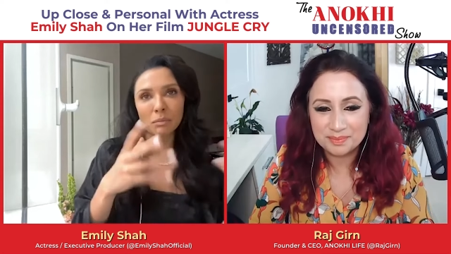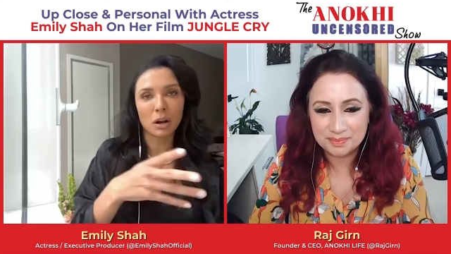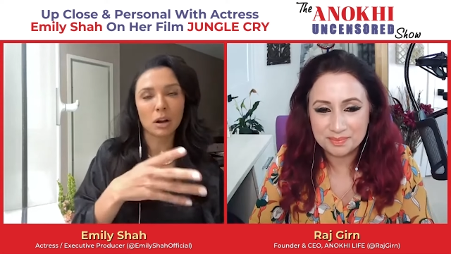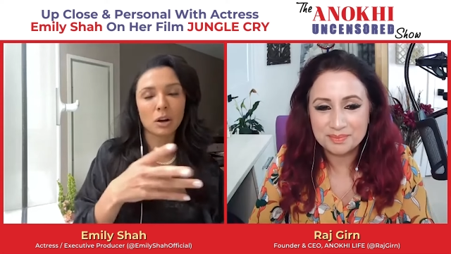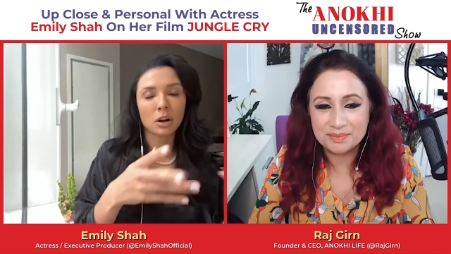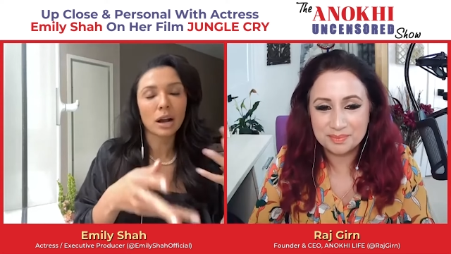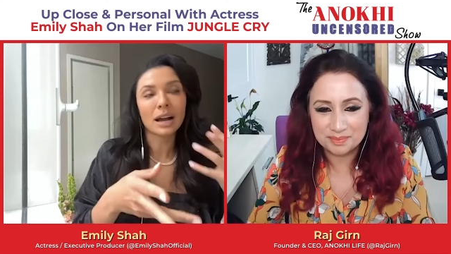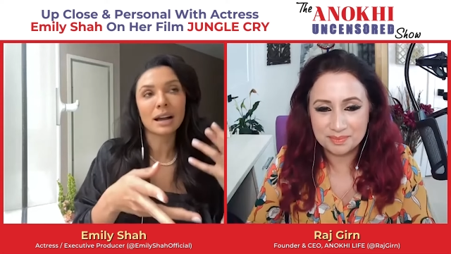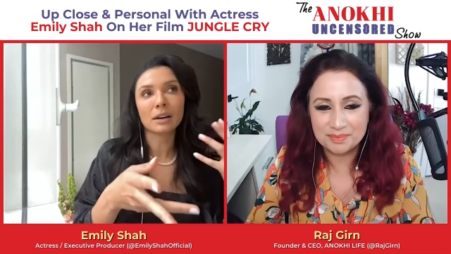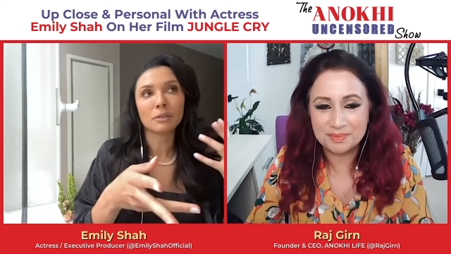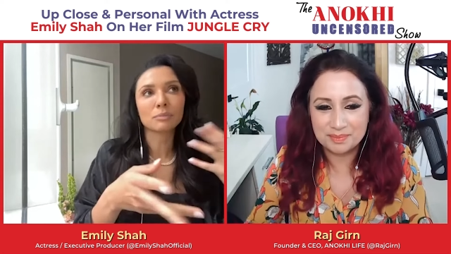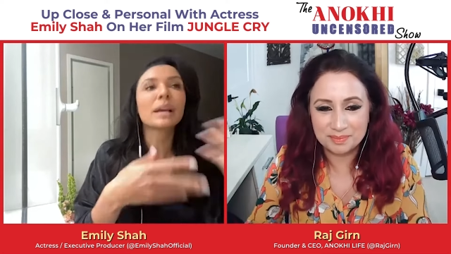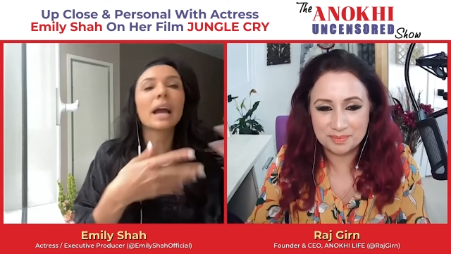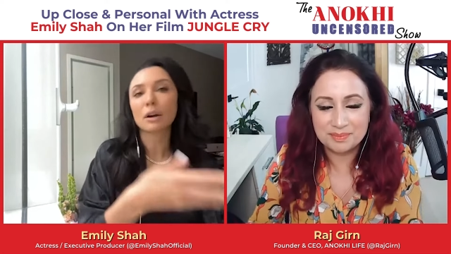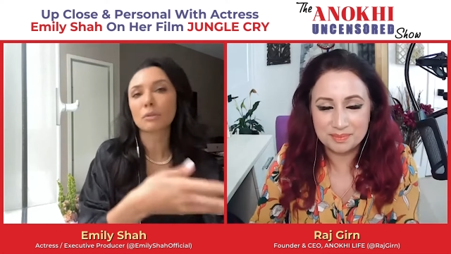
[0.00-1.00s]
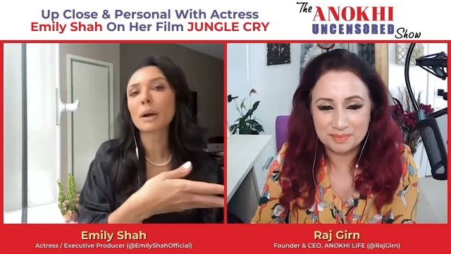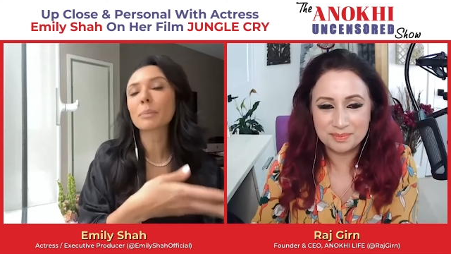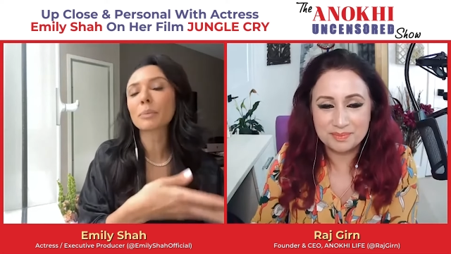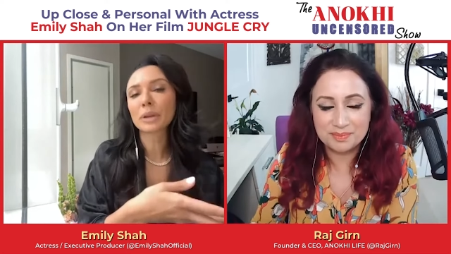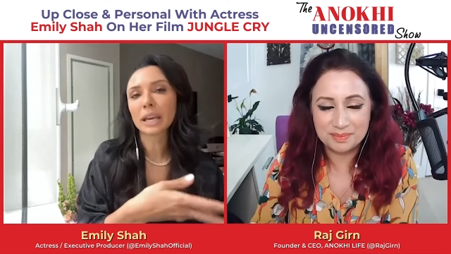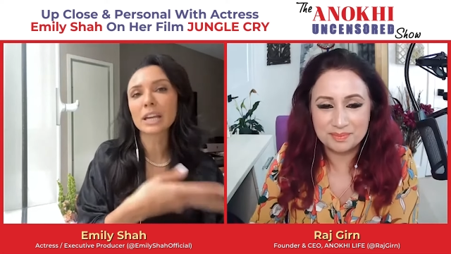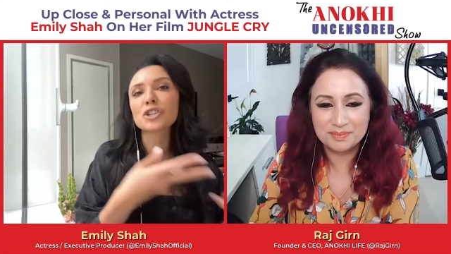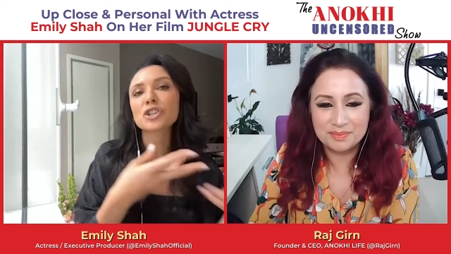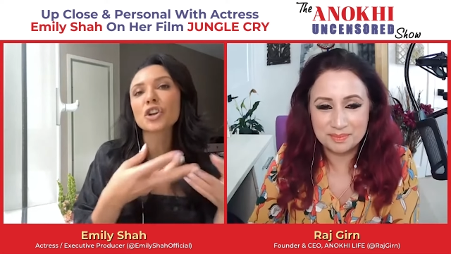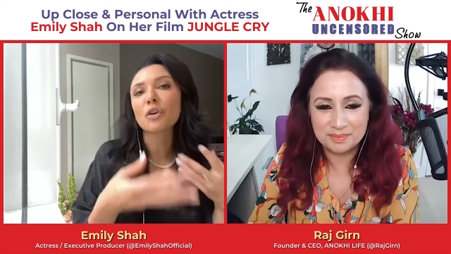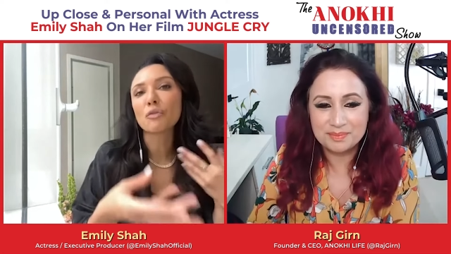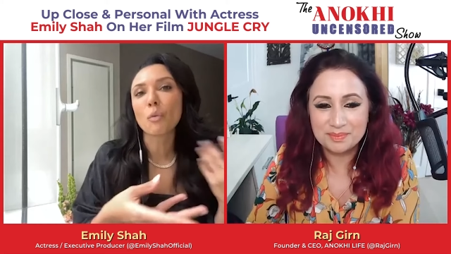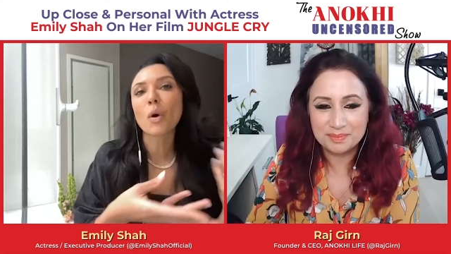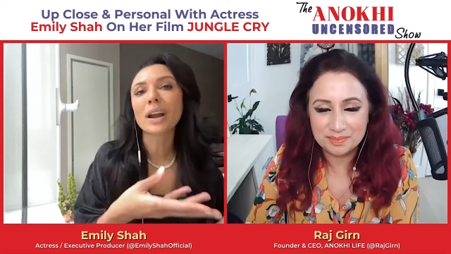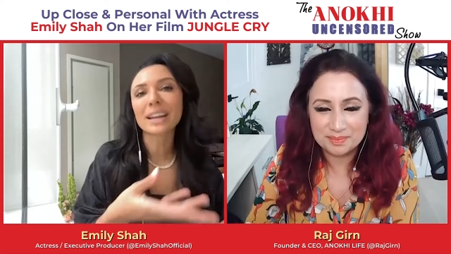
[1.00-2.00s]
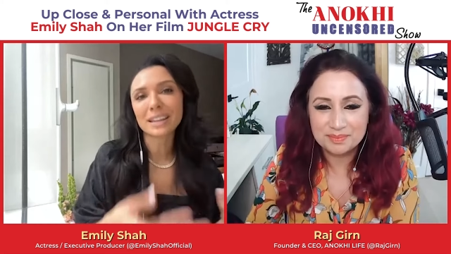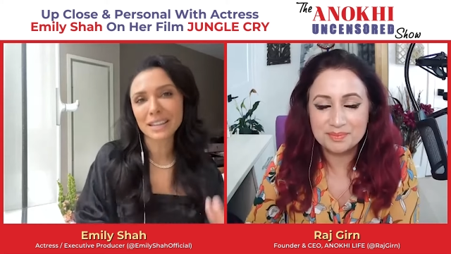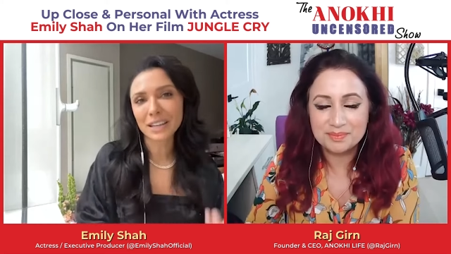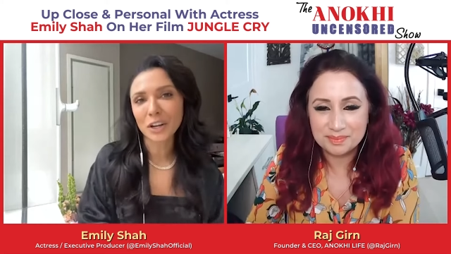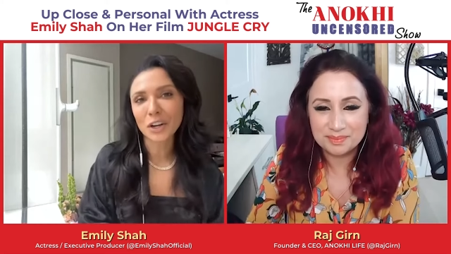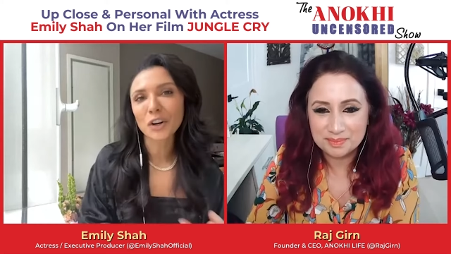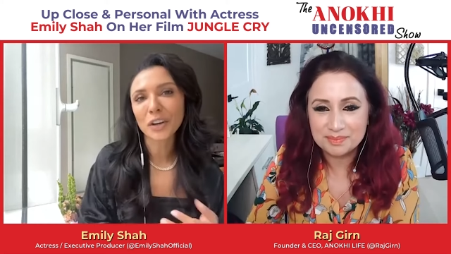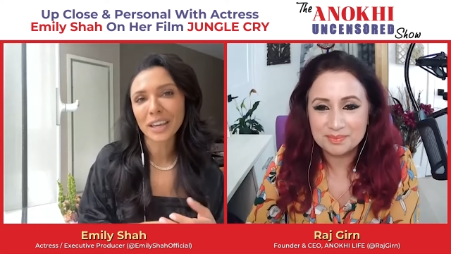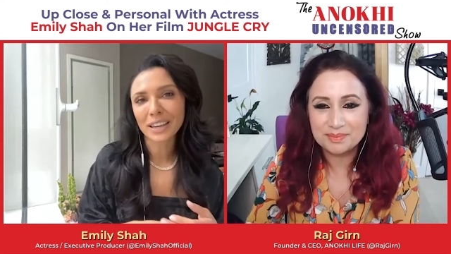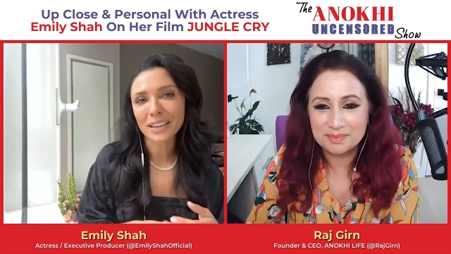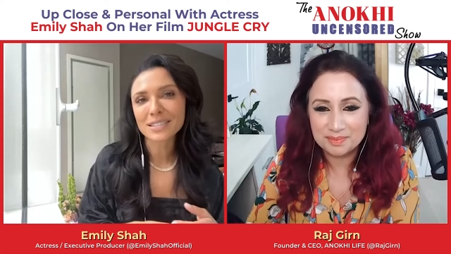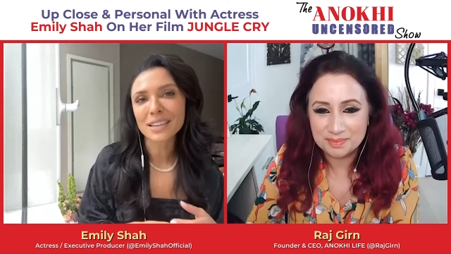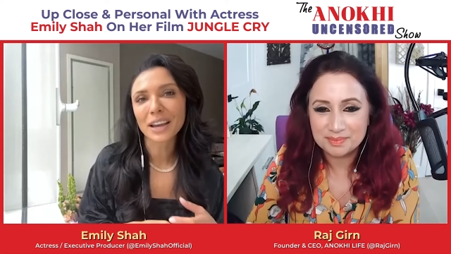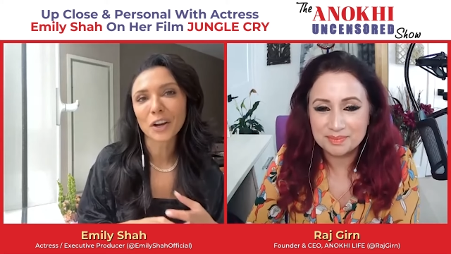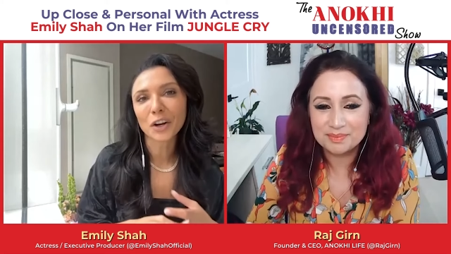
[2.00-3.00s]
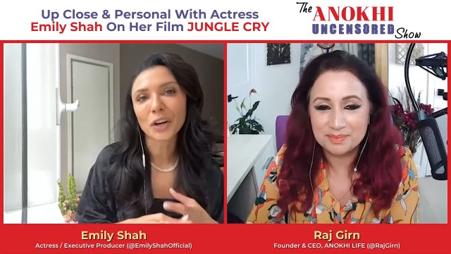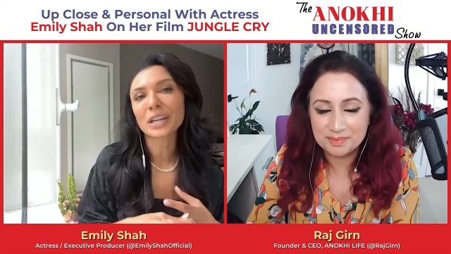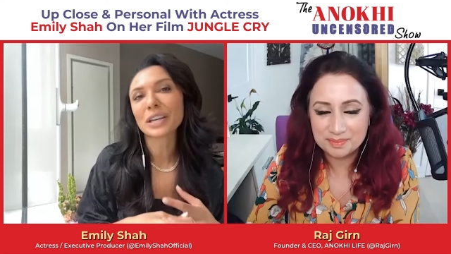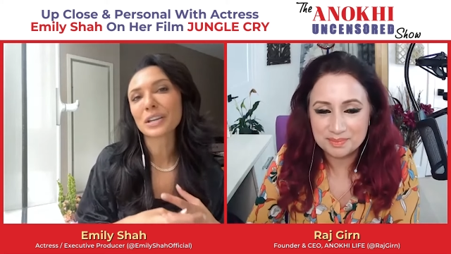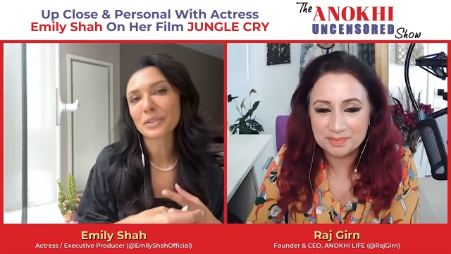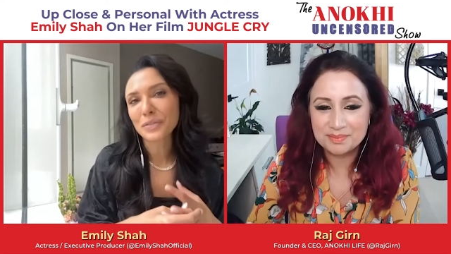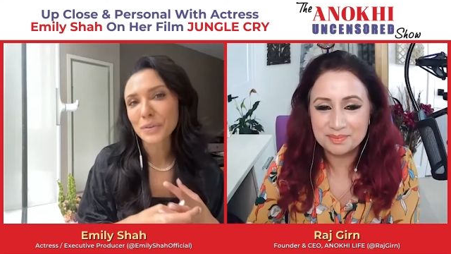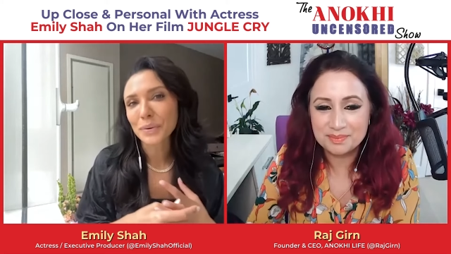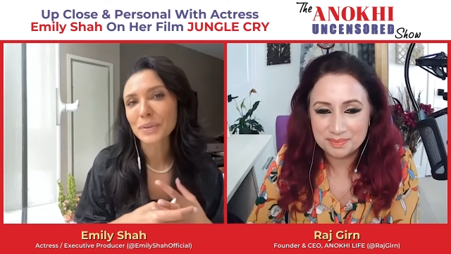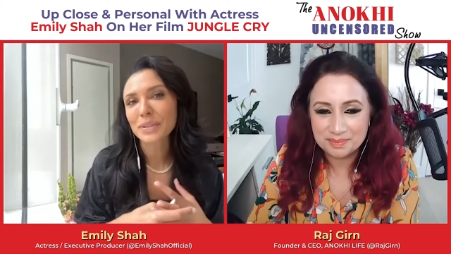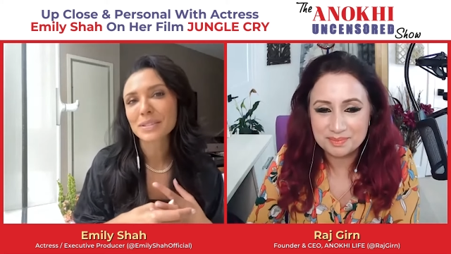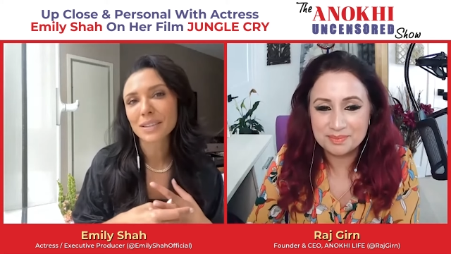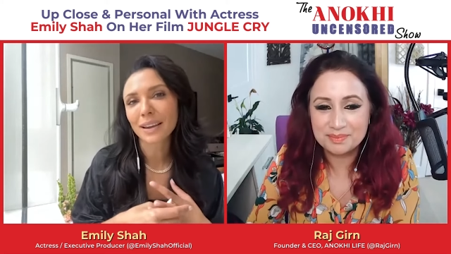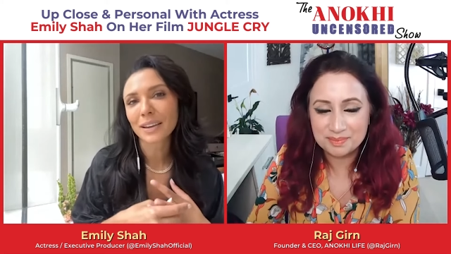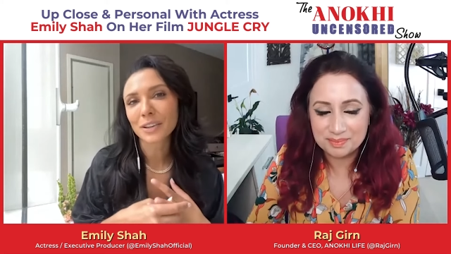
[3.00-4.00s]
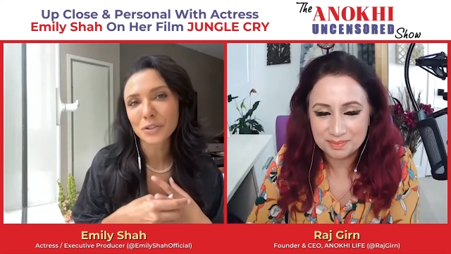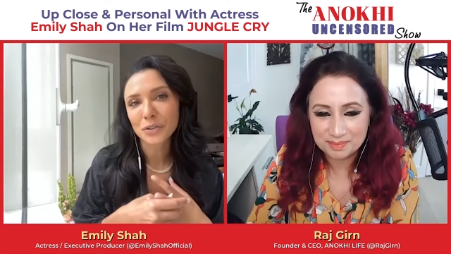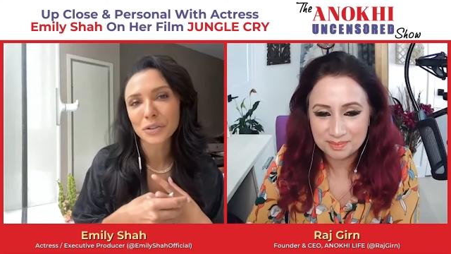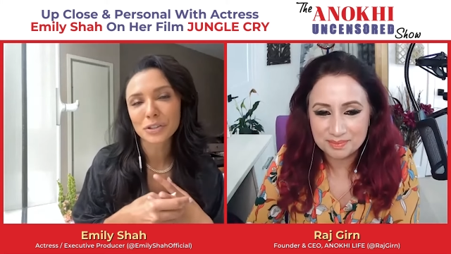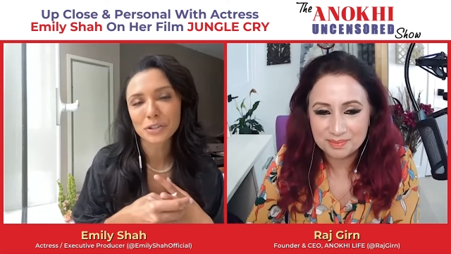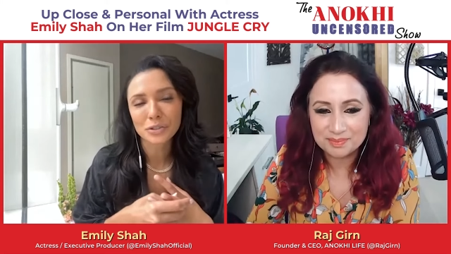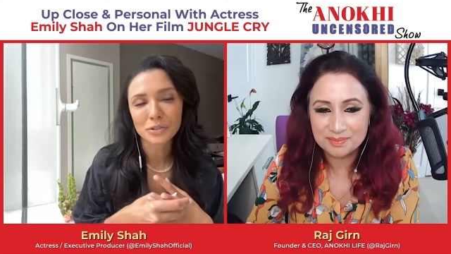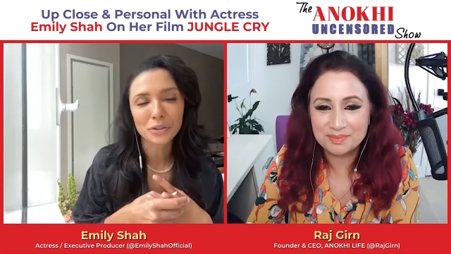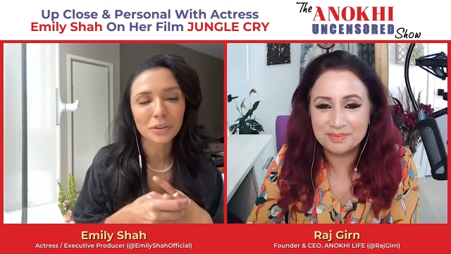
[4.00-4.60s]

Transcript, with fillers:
Speaker 1: or uh, yeah, replication of what Indian cooking is like or Indian food is like and traditions are